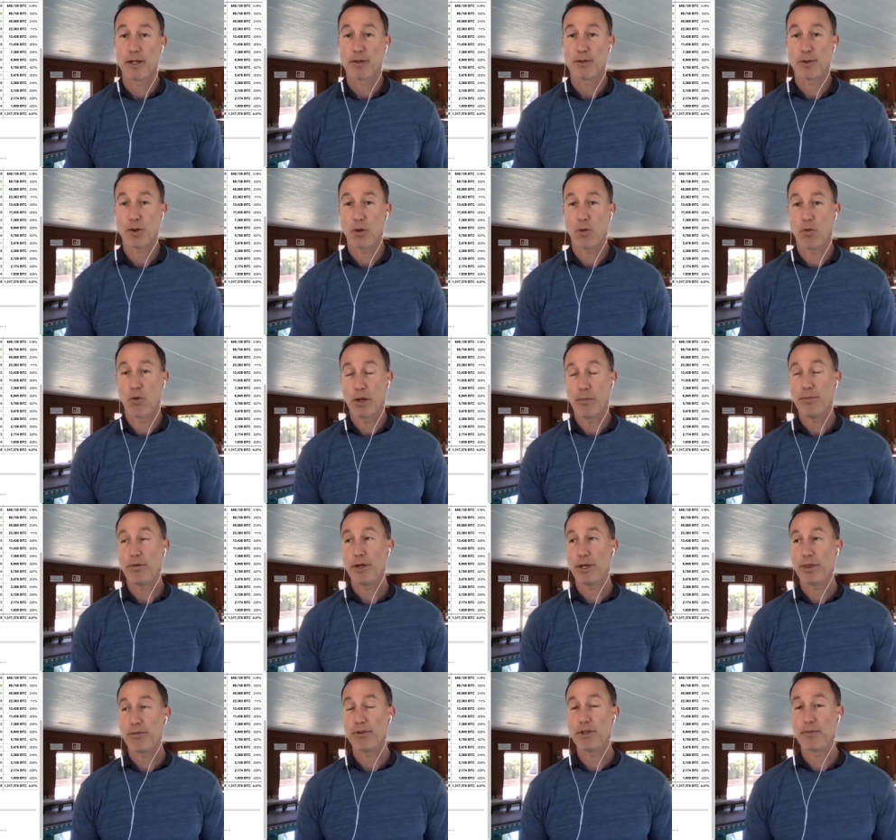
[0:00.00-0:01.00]
So
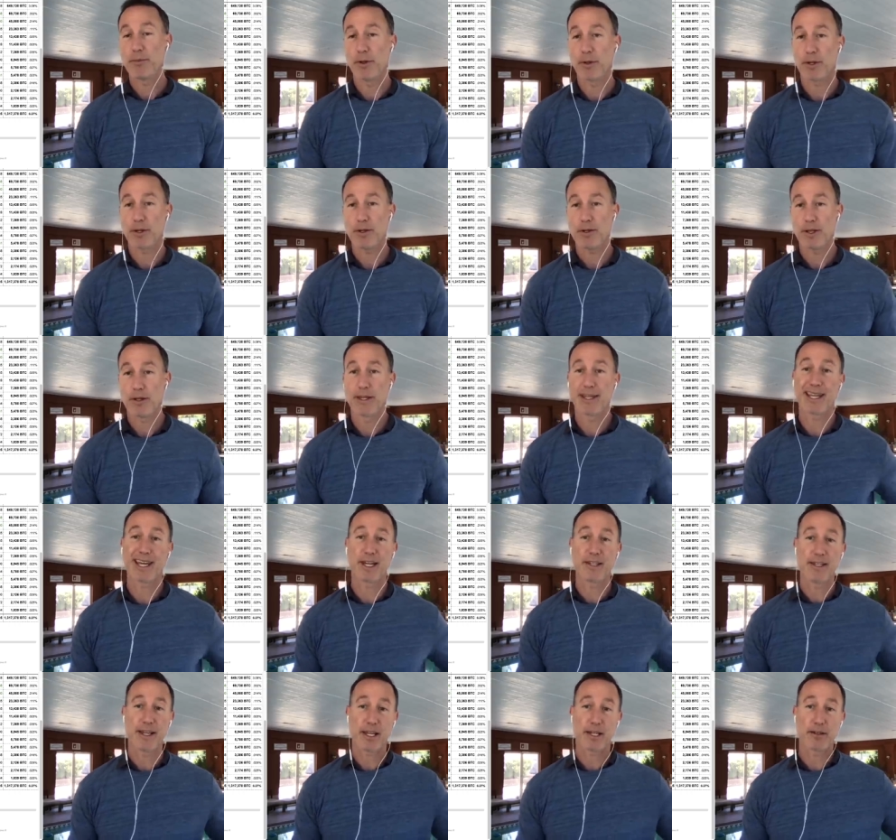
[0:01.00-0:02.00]
1.3 million. Then you
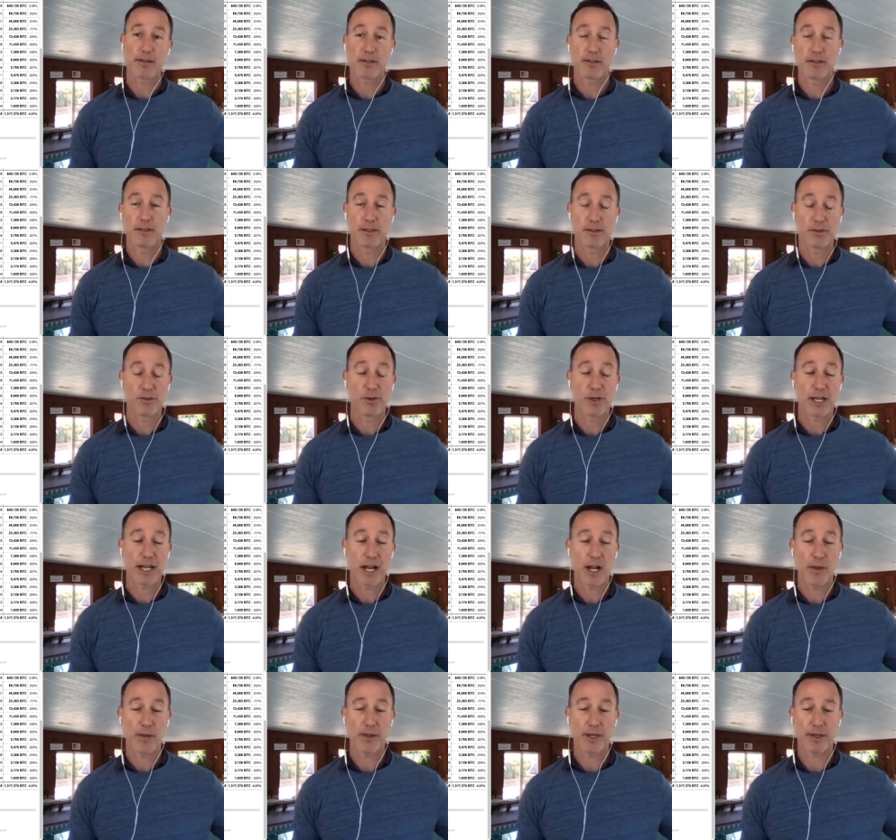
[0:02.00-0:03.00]
got to take into
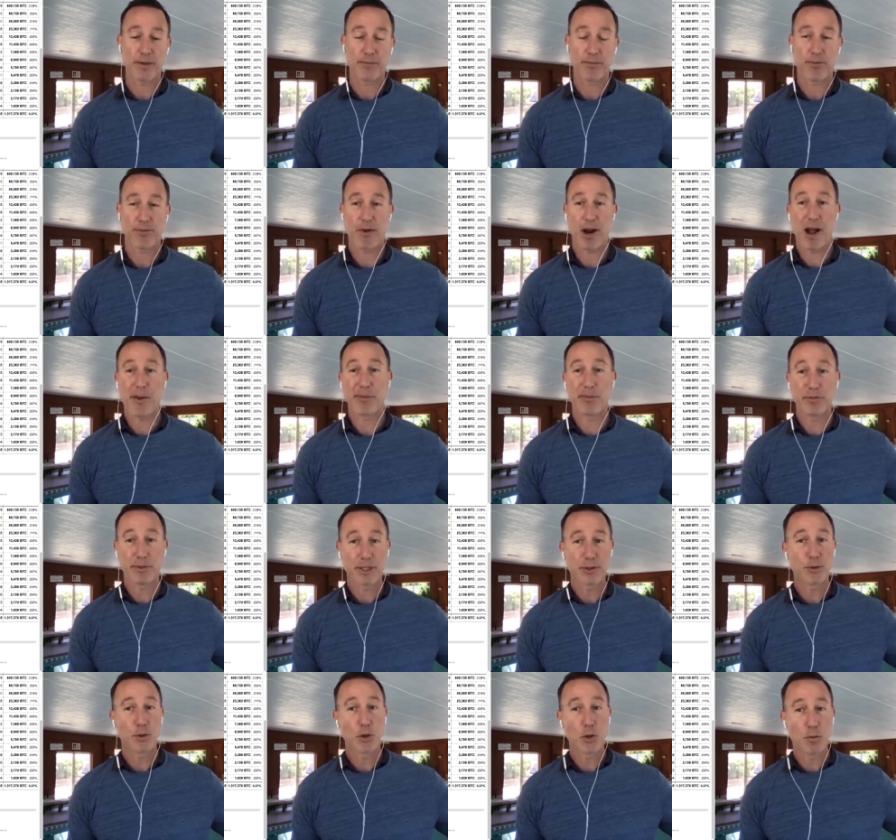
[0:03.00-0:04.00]
account that
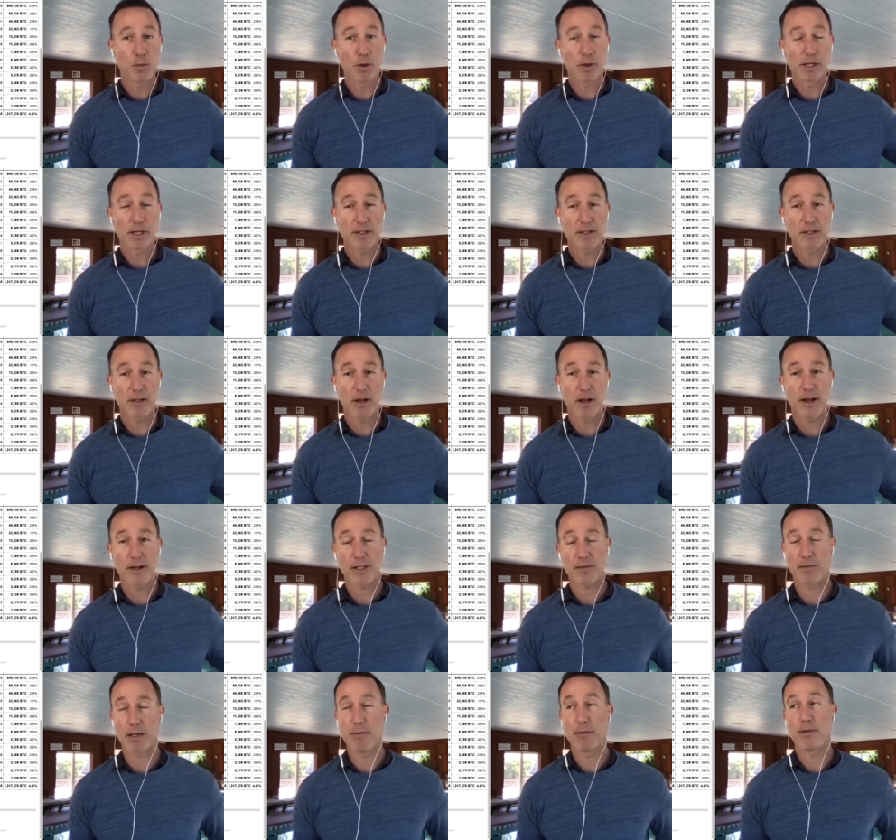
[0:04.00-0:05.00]
probably 2 million is
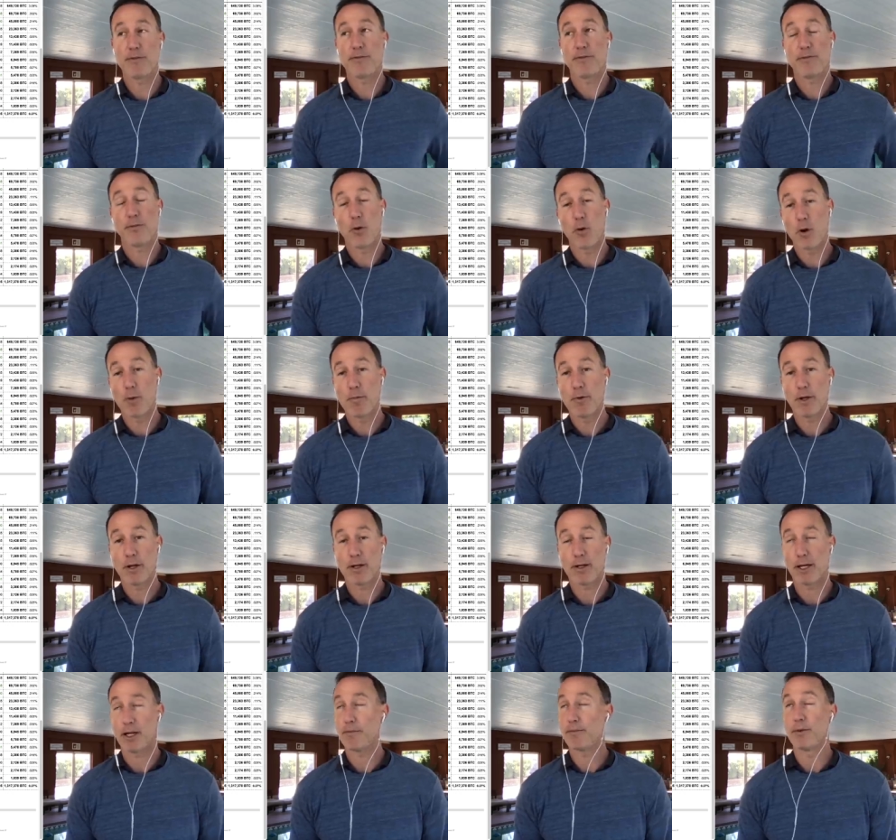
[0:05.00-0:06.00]
lost, maybe 4
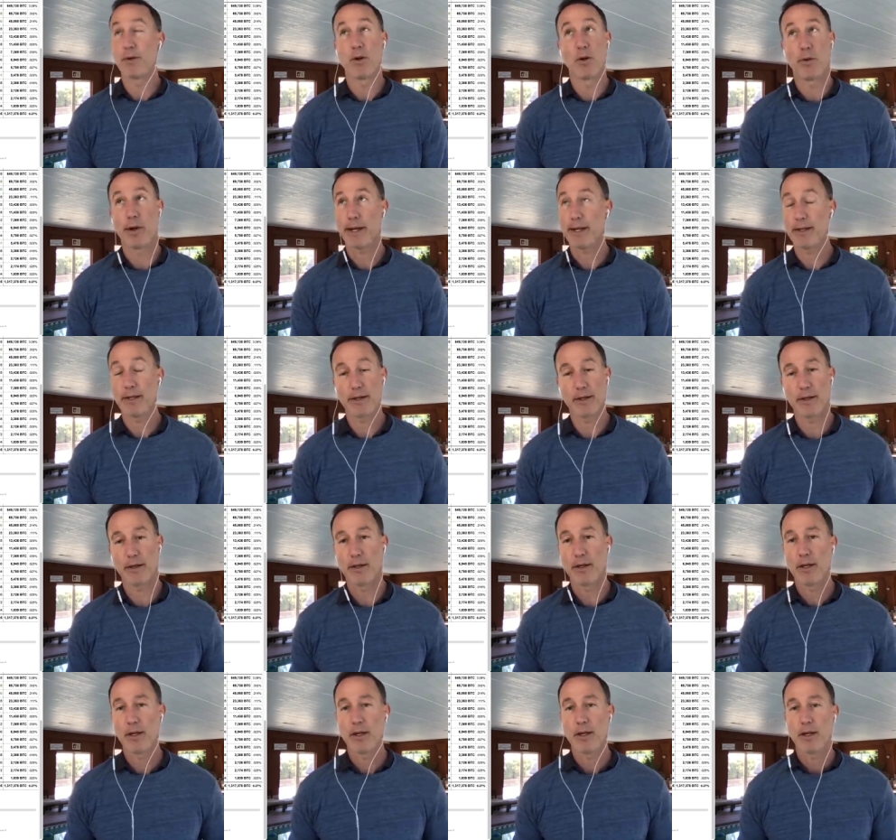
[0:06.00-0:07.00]
million. I have no
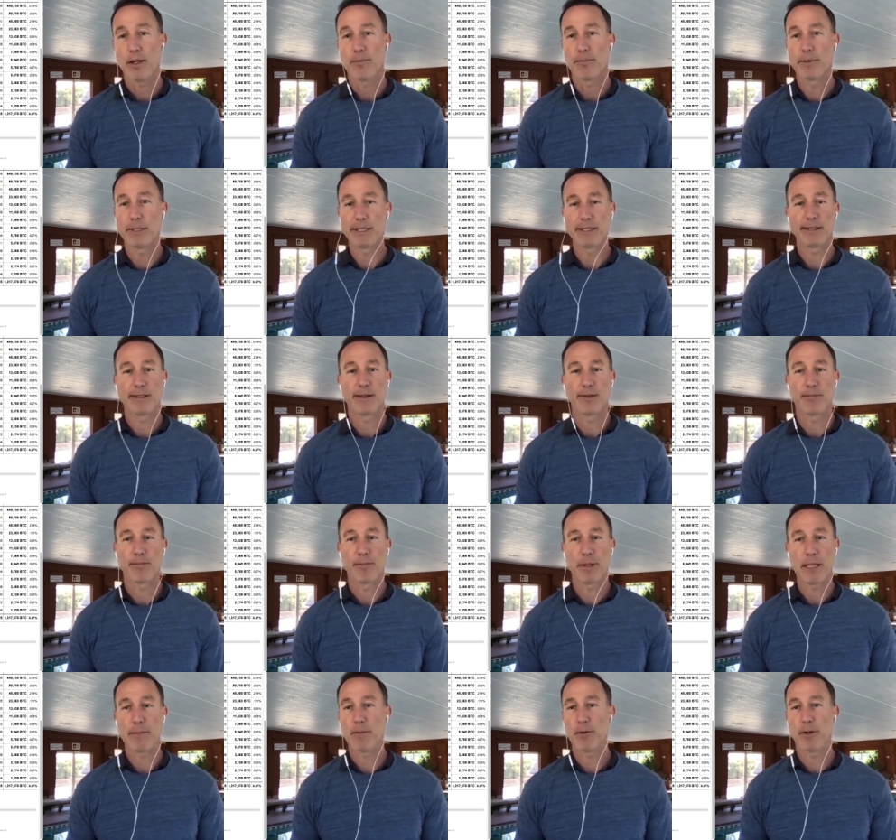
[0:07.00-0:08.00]
idea, but
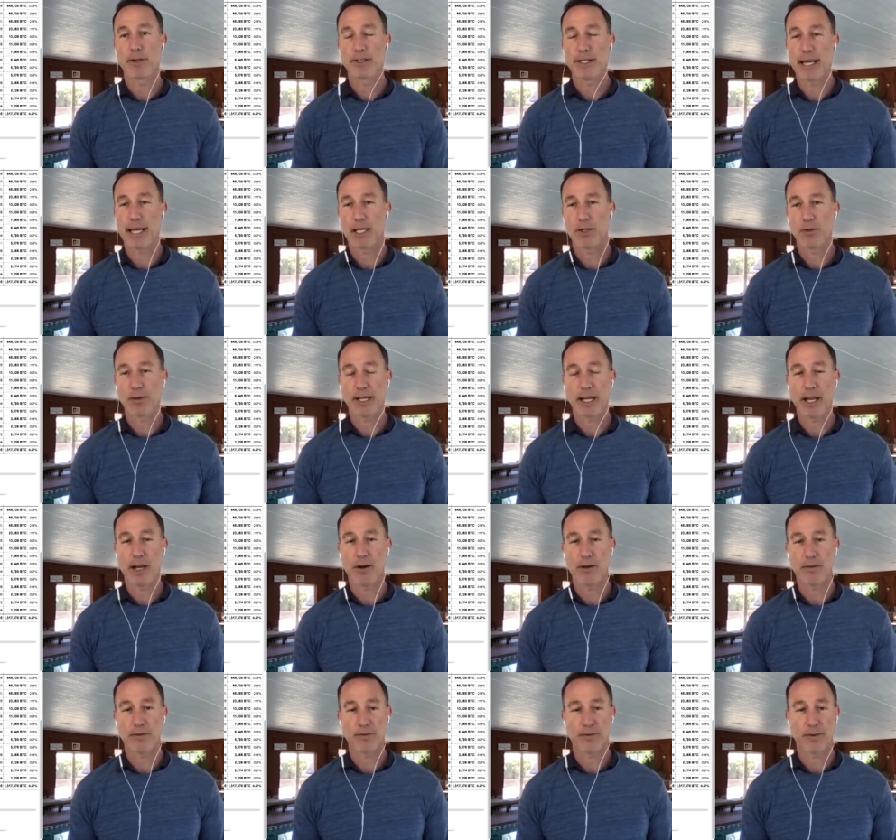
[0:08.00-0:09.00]
people aren't taking into
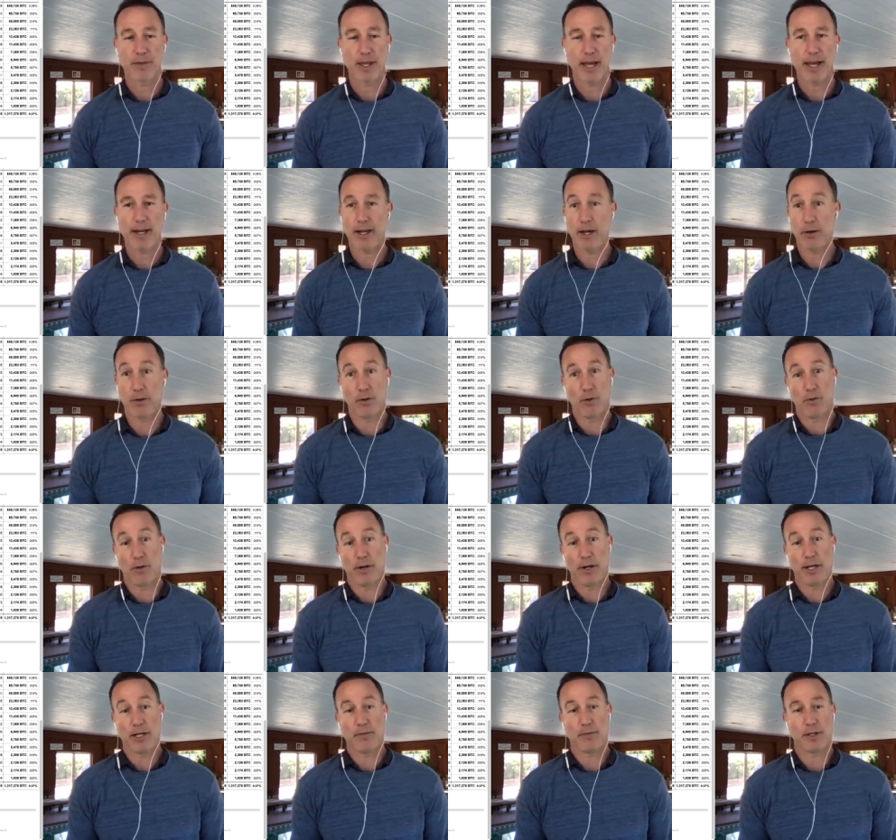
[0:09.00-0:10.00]
account for that. I don't know
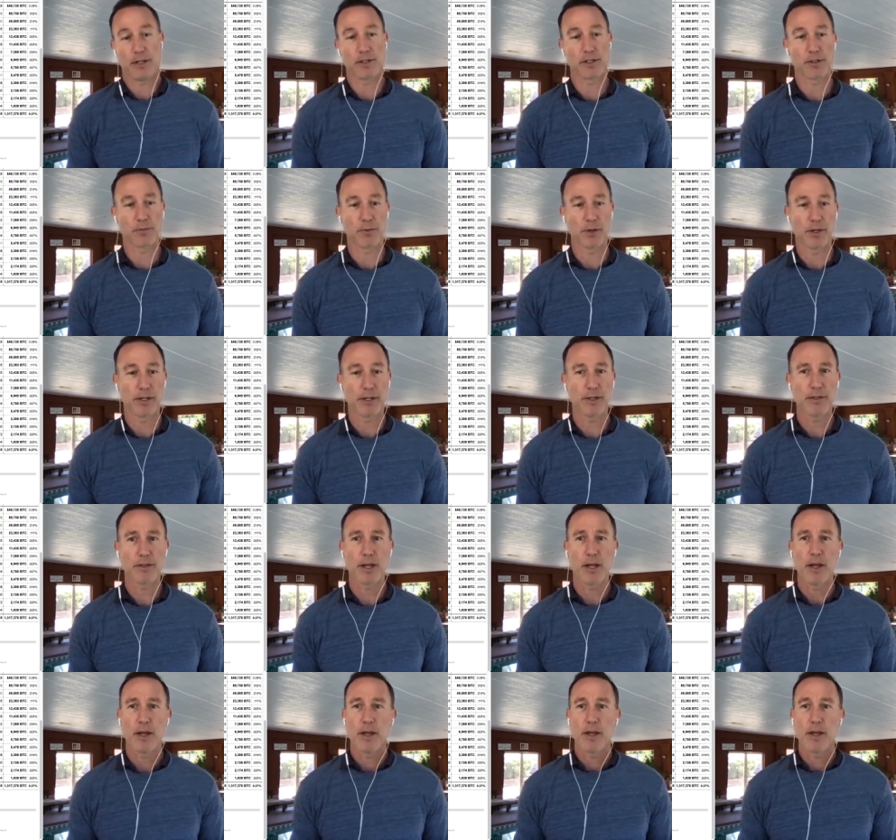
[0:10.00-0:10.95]
why. That's just what it is.